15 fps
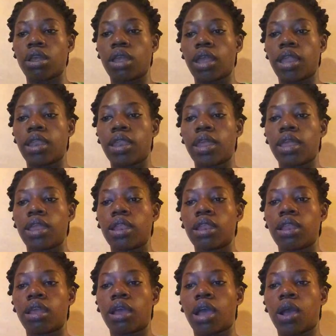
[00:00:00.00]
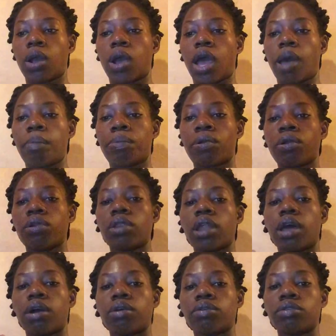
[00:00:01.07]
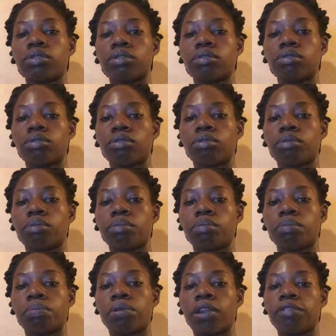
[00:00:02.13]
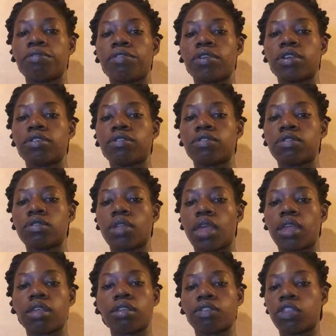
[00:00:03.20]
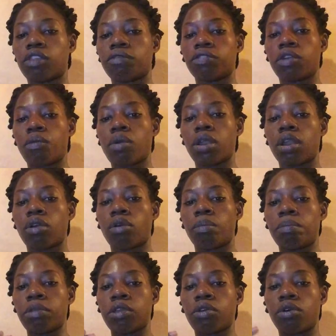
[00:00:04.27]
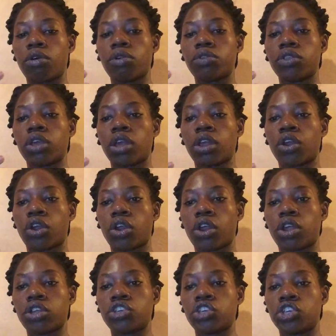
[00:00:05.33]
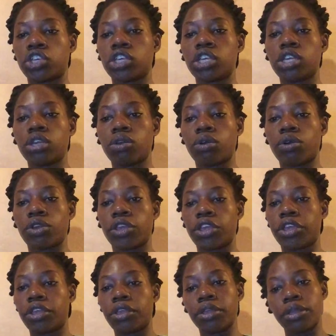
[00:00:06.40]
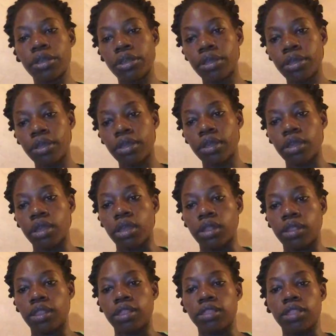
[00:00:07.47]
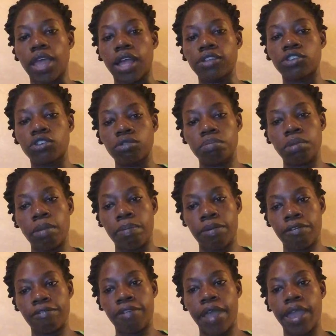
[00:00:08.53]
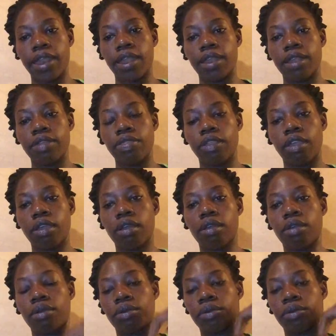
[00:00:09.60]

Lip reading: and then a pronoun preference, like if they want to be called a she or he, that should be provided in there.